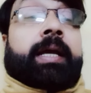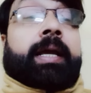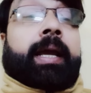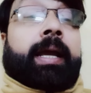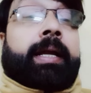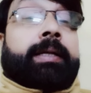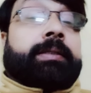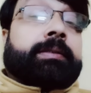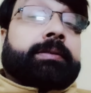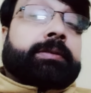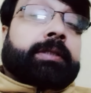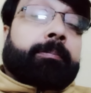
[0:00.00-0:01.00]
And
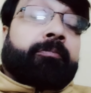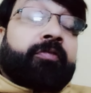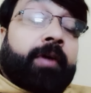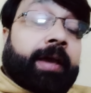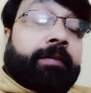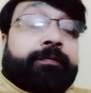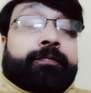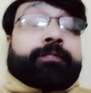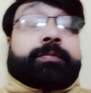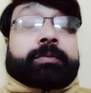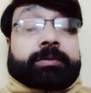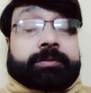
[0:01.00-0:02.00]
the
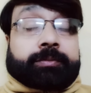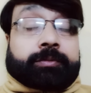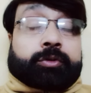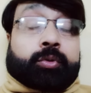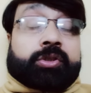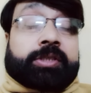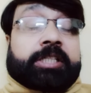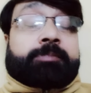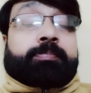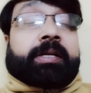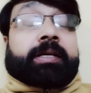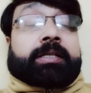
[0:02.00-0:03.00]
5 to 6
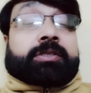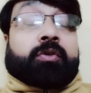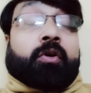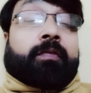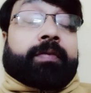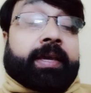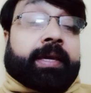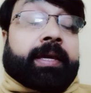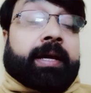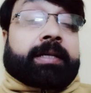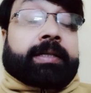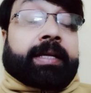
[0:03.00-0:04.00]
players of
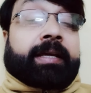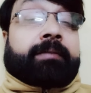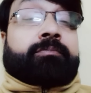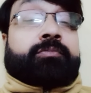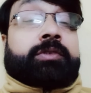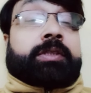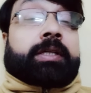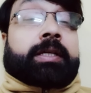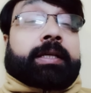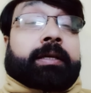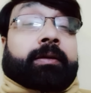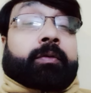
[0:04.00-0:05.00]
KKR team
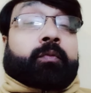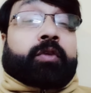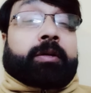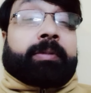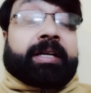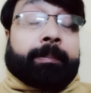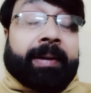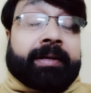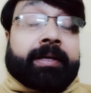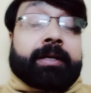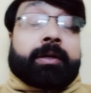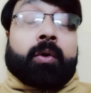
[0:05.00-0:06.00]
will be
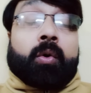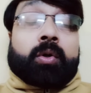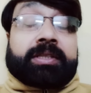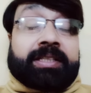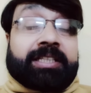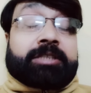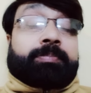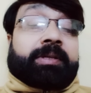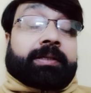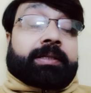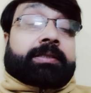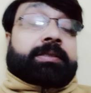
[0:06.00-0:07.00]
dependent on these
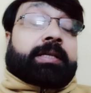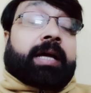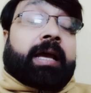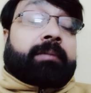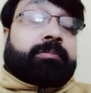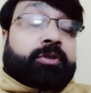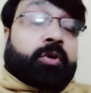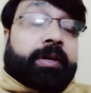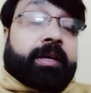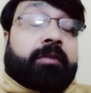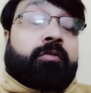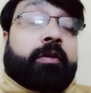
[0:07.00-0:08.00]
players. I'm
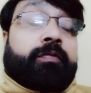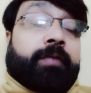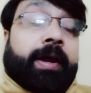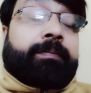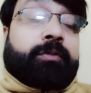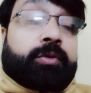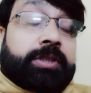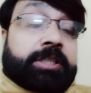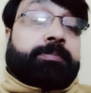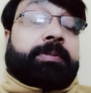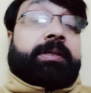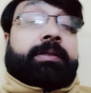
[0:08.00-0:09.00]
talking about 5 to
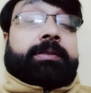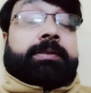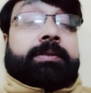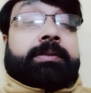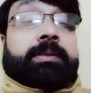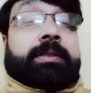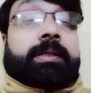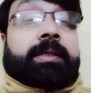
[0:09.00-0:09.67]
6 players.